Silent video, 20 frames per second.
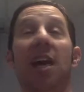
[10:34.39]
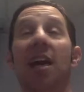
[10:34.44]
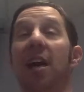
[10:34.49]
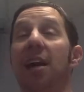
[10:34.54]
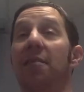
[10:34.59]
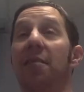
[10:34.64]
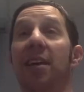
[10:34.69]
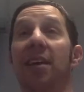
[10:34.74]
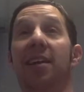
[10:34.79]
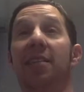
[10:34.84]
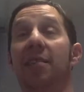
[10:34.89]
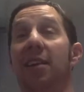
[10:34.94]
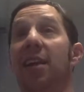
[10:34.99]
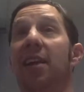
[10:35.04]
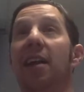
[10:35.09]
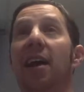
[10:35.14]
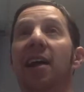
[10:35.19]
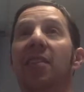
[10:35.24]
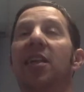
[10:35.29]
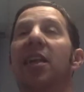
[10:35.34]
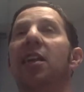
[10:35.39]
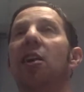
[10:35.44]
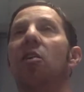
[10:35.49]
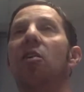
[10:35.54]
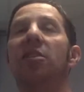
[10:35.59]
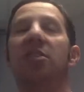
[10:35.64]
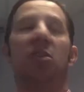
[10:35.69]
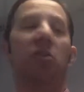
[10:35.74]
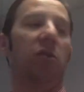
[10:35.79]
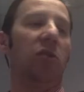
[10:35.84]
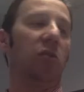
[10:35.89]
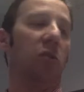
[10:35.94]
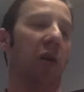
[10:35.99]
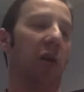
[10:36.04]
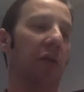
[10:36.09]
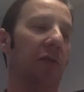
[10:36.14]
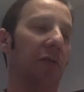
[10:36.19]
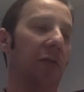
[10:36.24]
and I think also as well